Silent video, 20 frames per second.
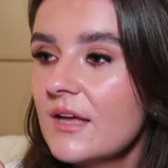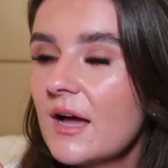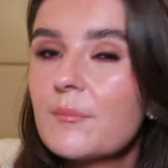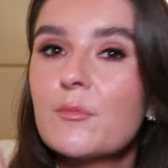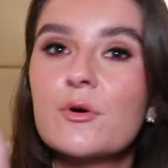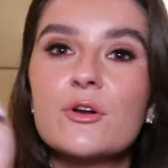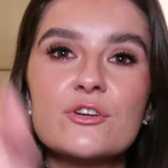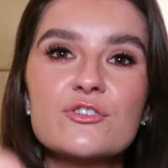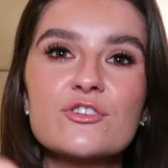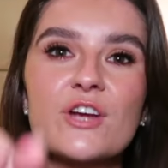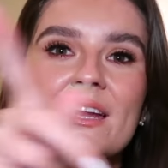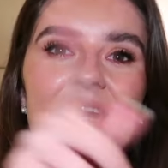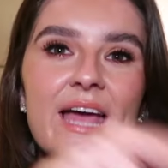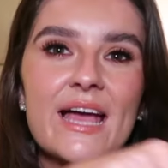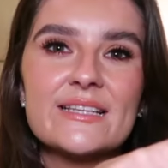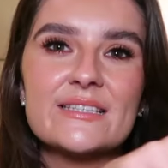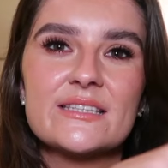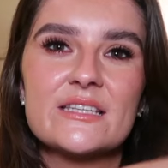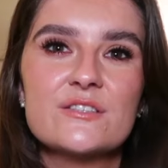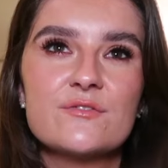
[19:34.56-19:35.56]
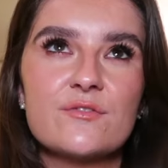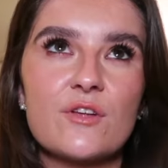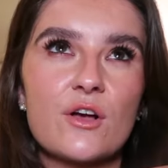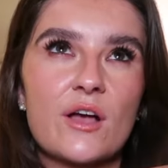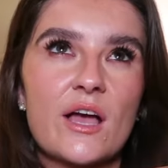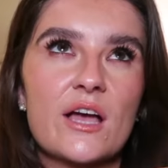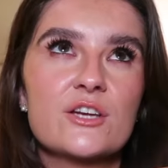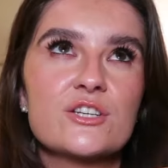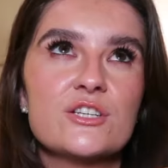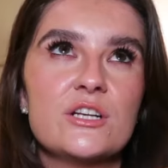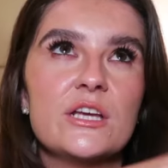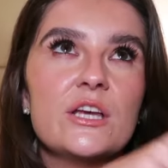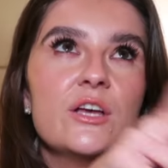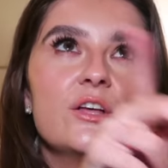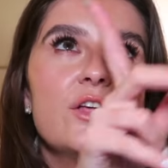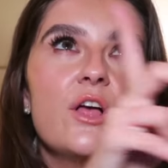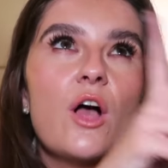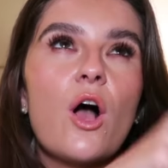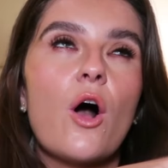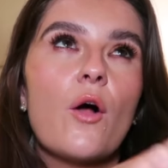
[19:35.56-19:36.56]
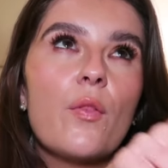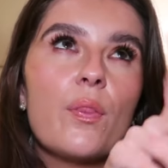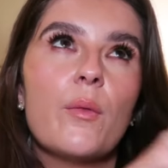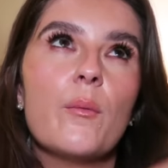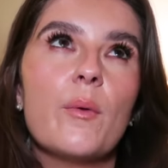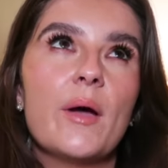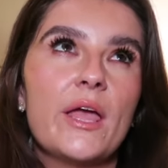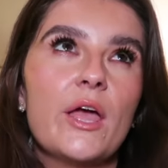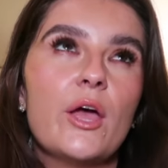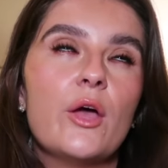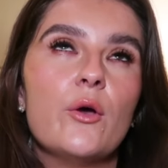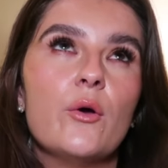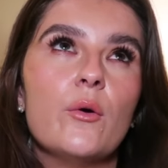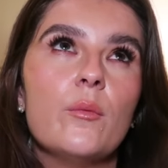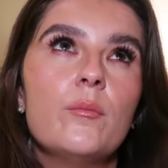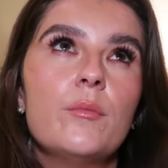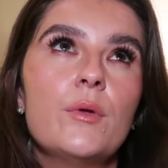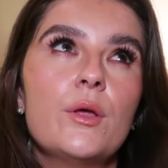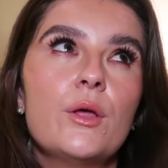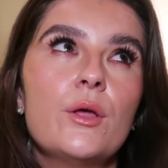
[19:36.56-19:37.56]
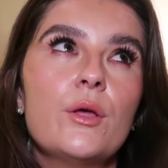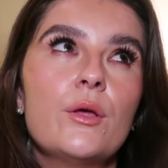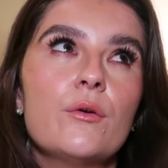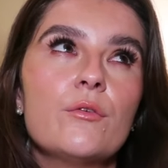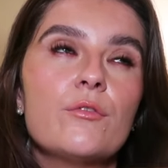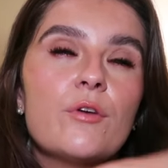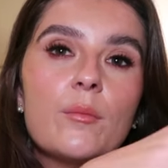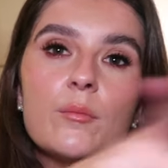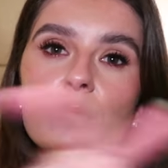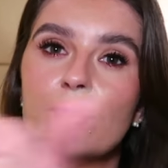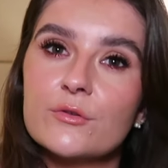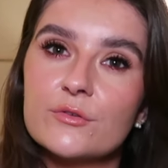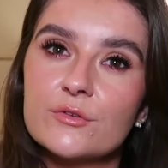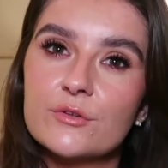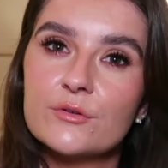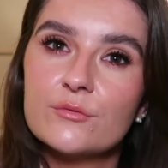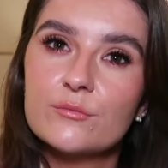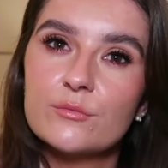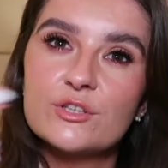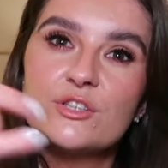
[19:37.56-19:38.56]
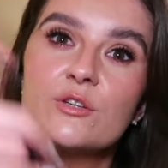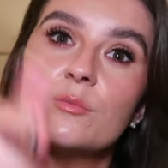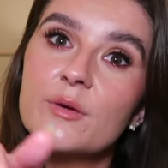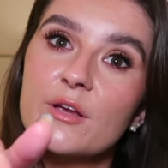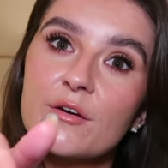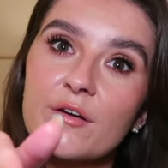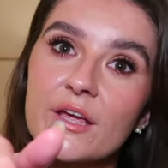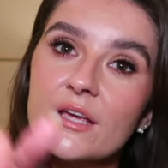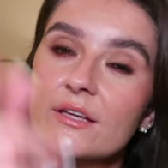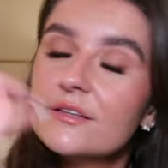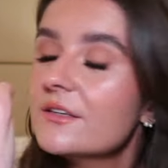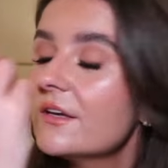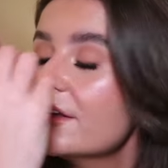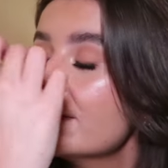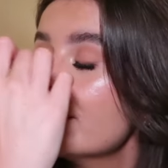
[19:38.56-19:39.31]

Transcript: I'm gonna try and edit this vlog actually on the way home from London, which would be great.